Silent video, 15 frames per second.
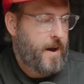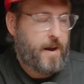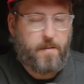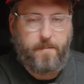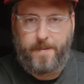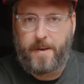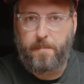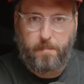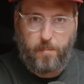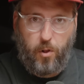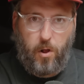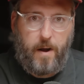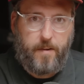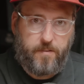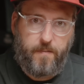I can fit
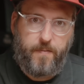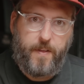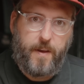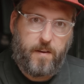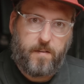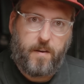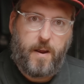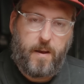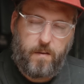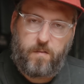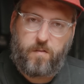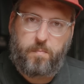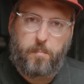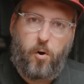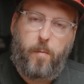lots of things in a
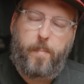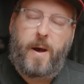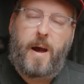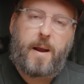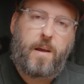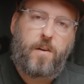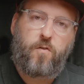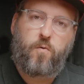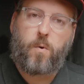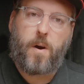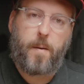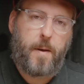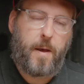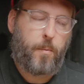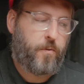small package where
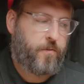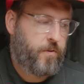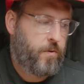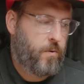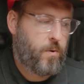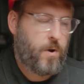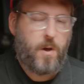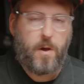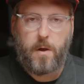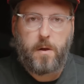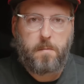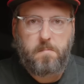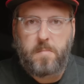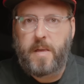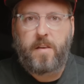I'm able to
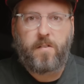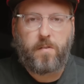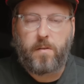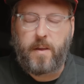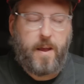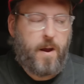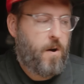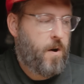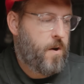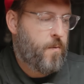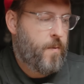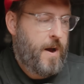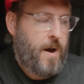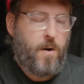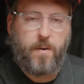easily carry it
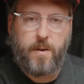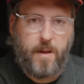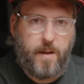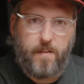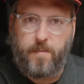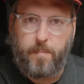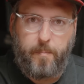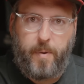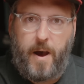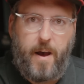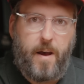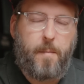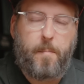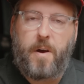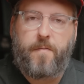around. It's
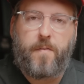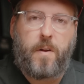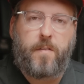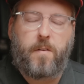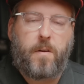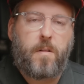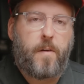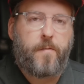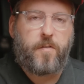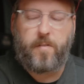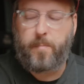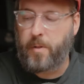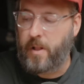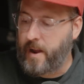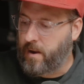by my friends at Clever
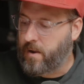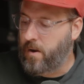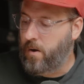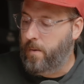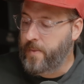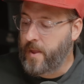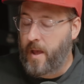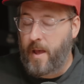Supply Co.